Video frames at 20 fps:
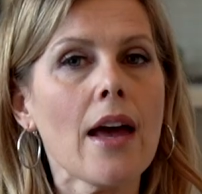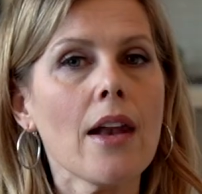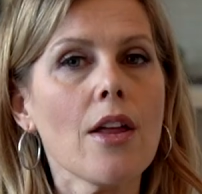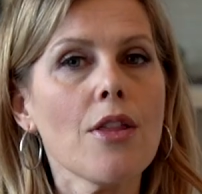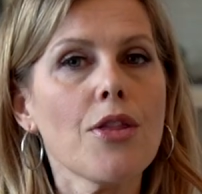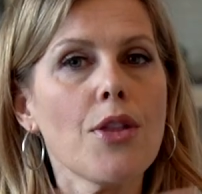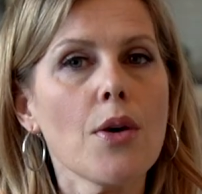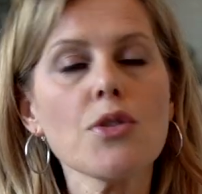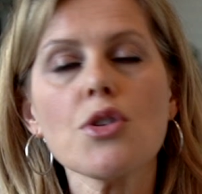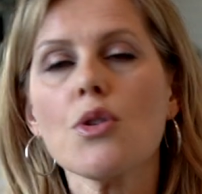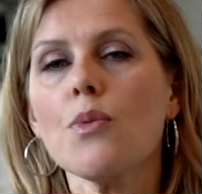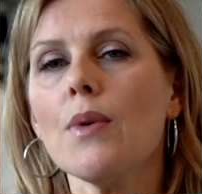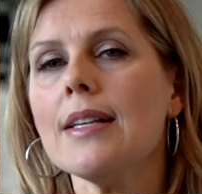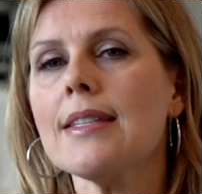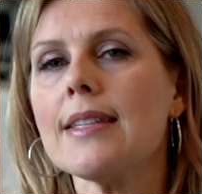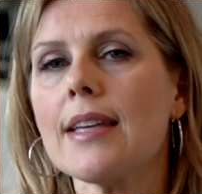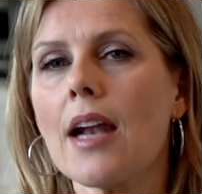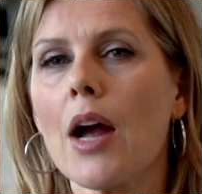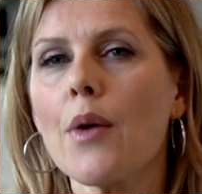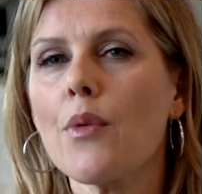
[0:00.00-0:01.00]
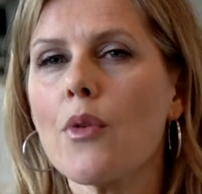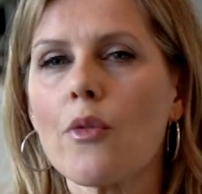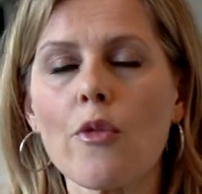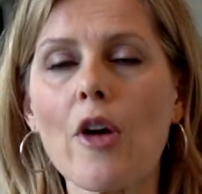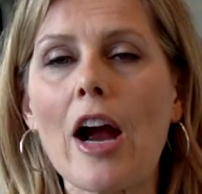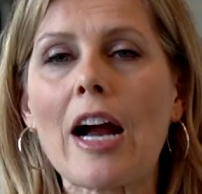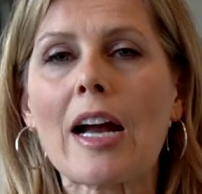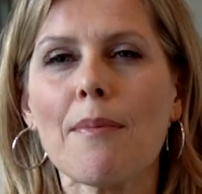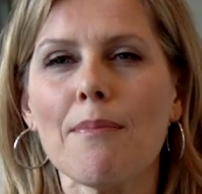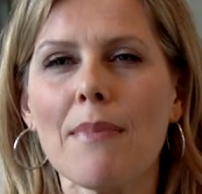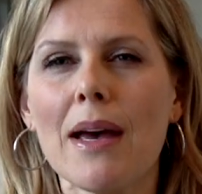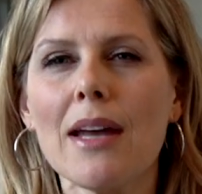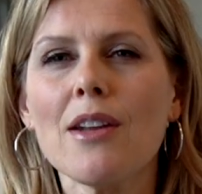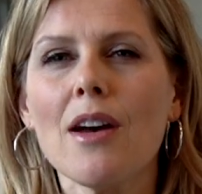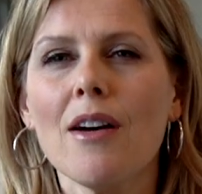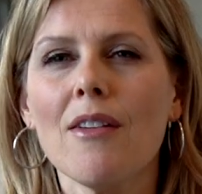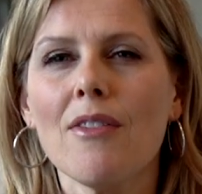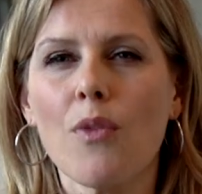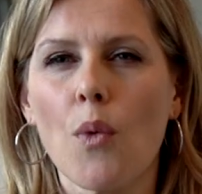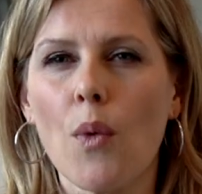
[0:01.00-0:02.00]
And those are ones that I would
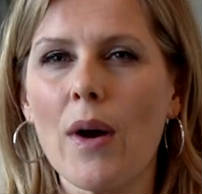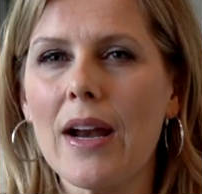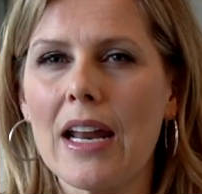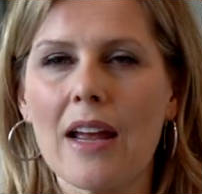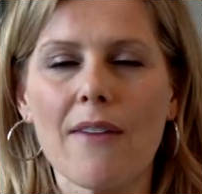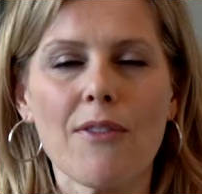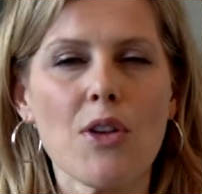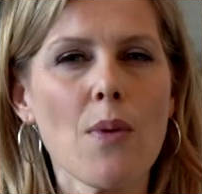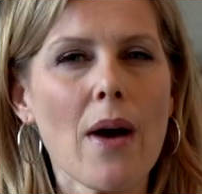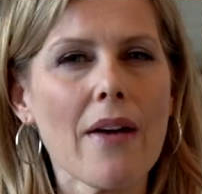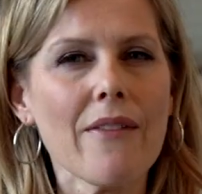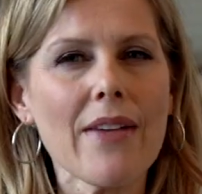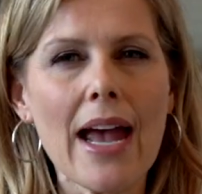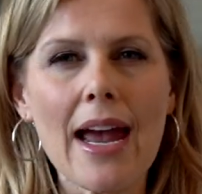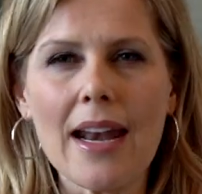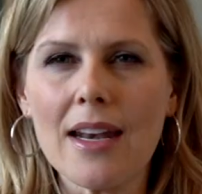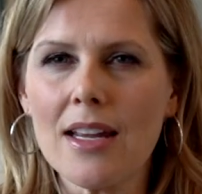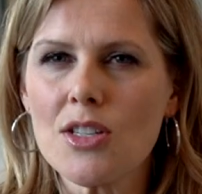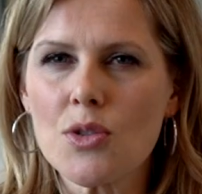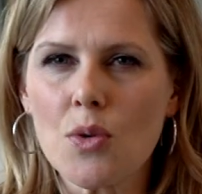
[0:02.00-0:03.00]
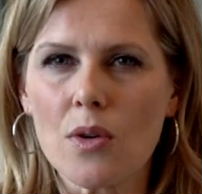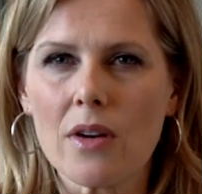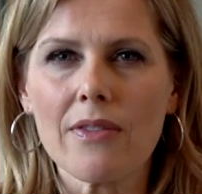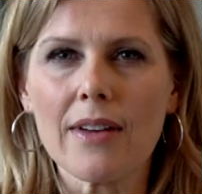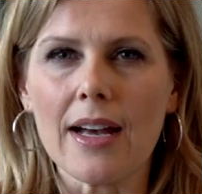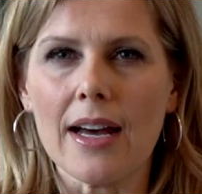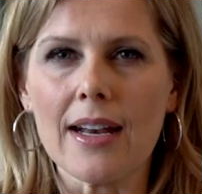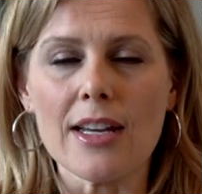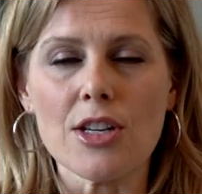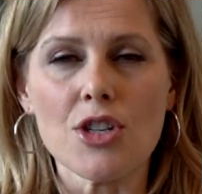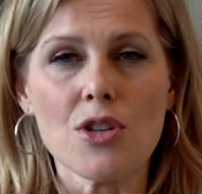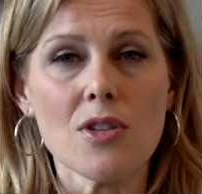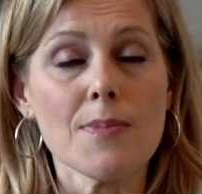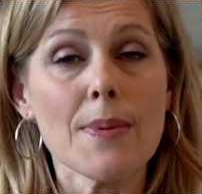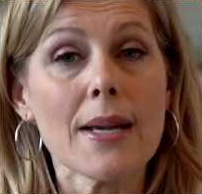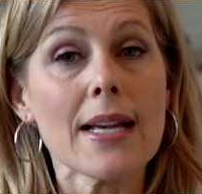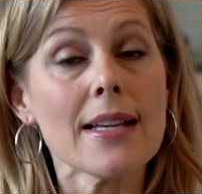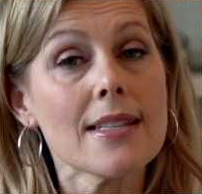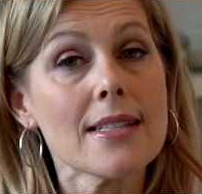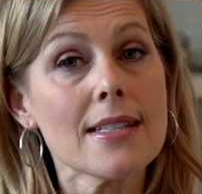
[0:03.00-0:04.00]
recommend avoiding if you have any sort of gut
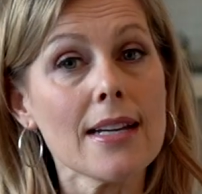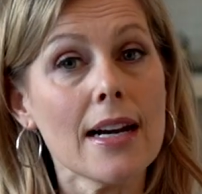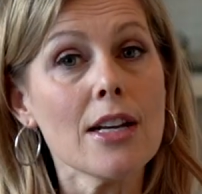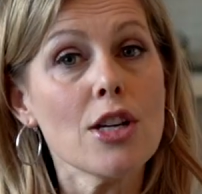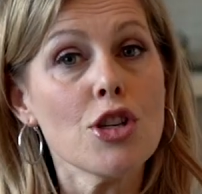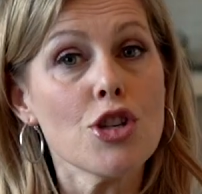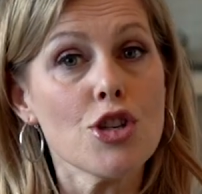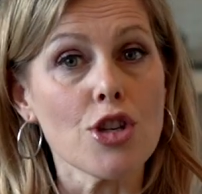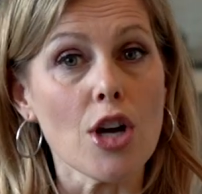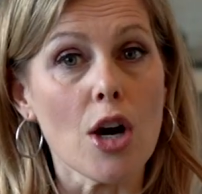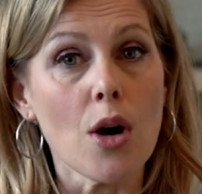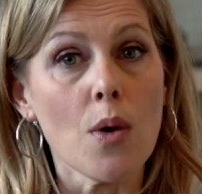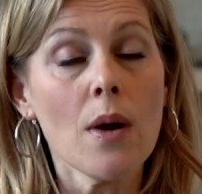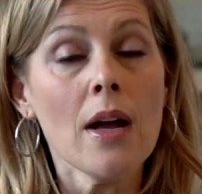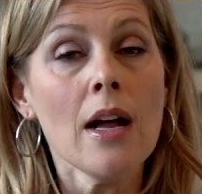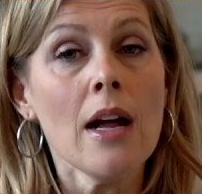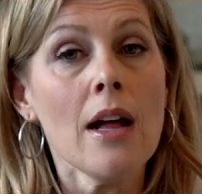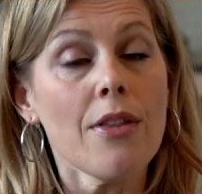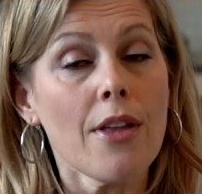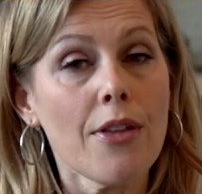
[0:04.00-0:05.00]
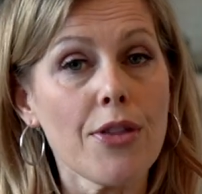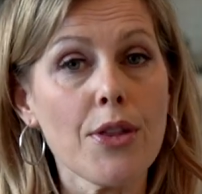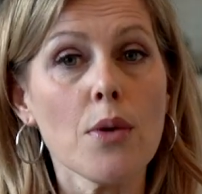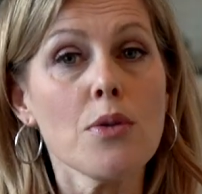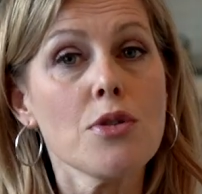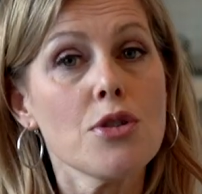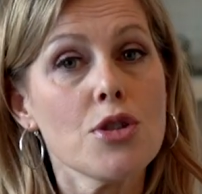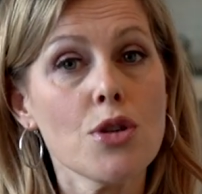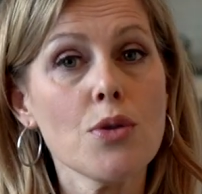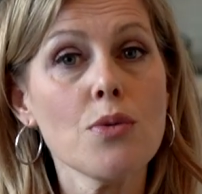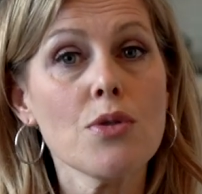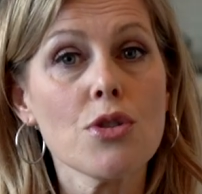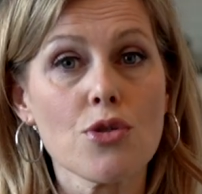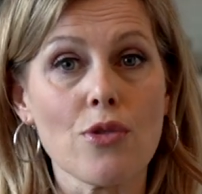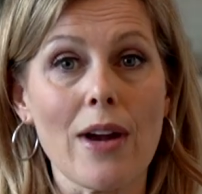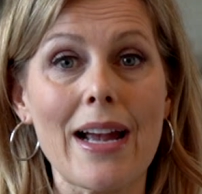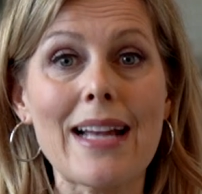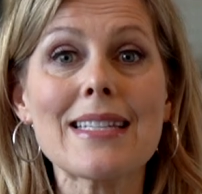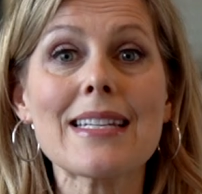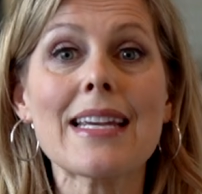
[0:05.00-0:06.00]
issues, because studies show that those two
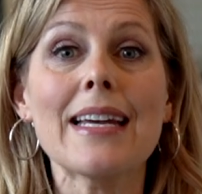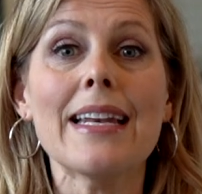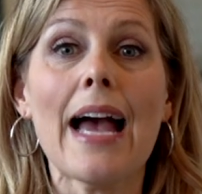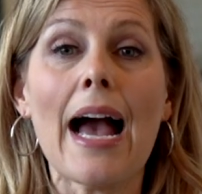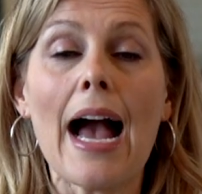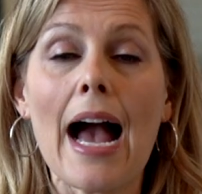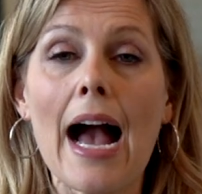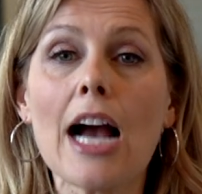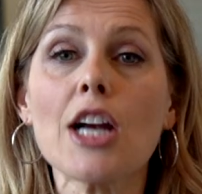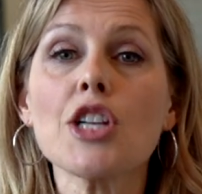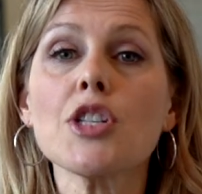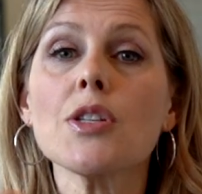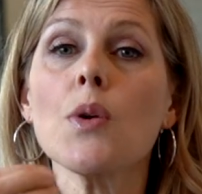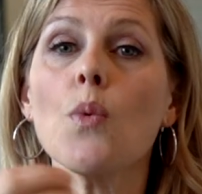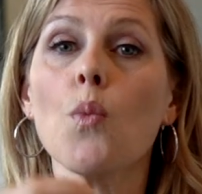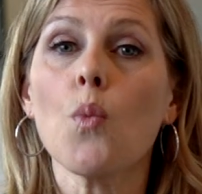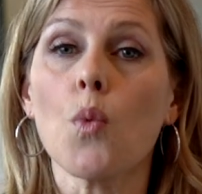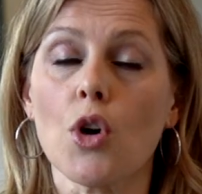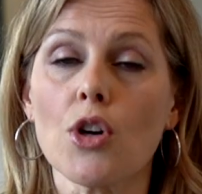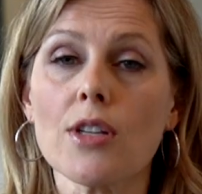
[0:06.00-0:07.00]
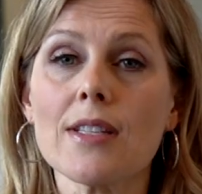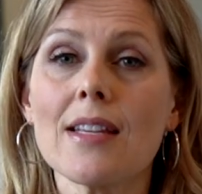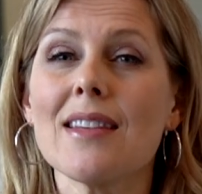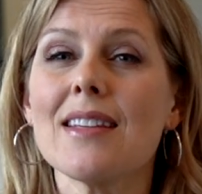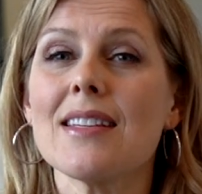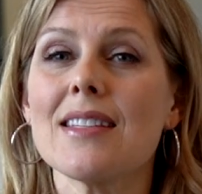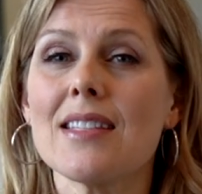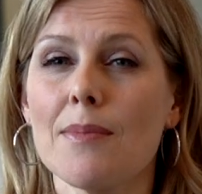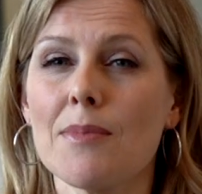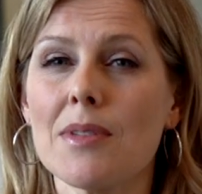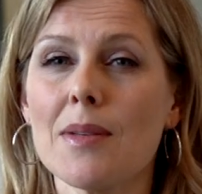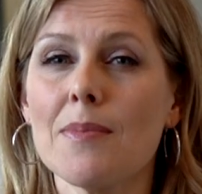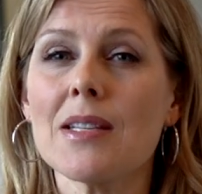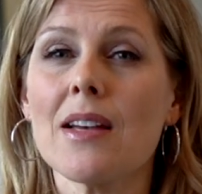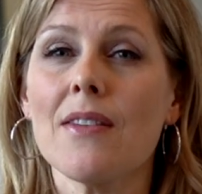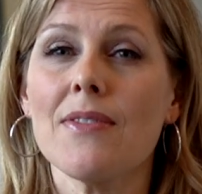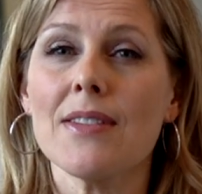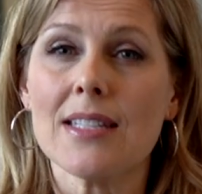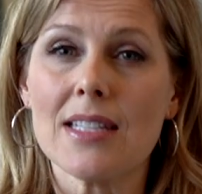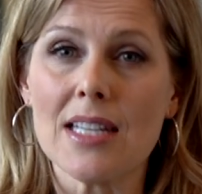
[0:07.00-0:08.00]
strains can actually worsen the
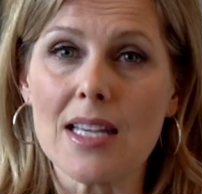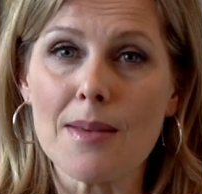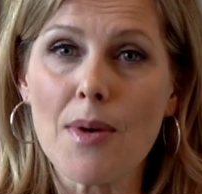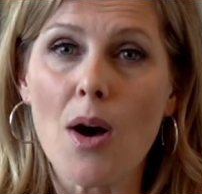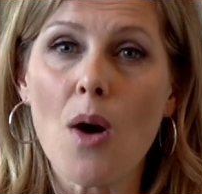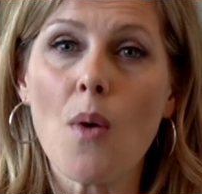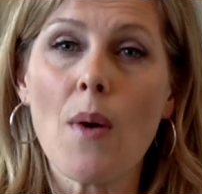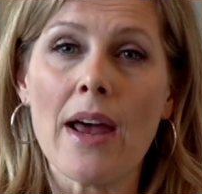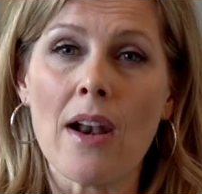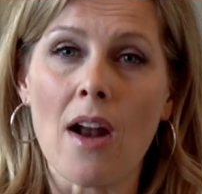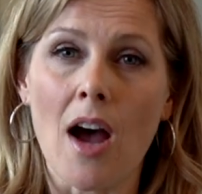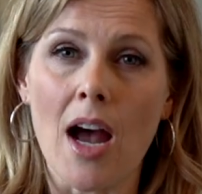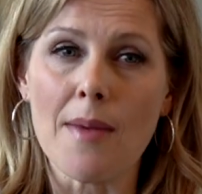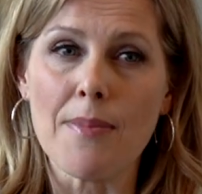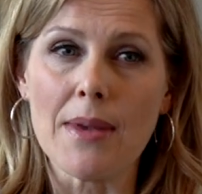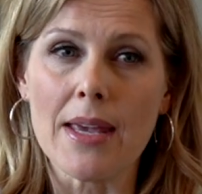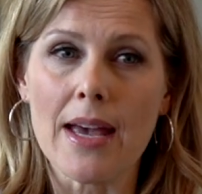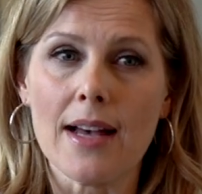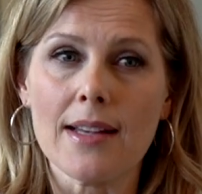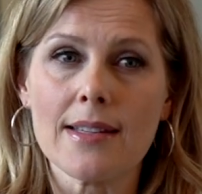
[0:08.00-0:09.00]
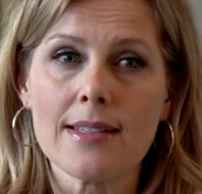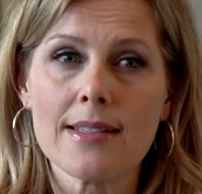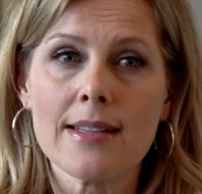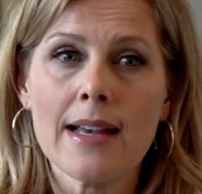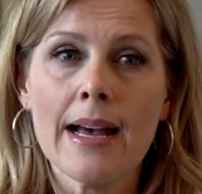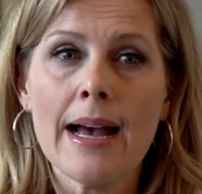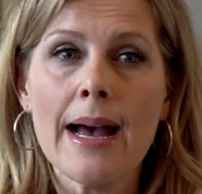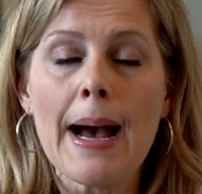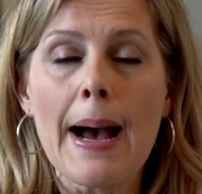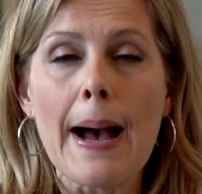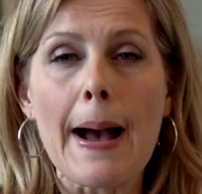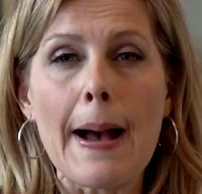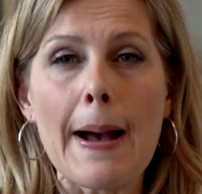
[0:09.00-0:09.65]
symptoms of SIBO and IBS.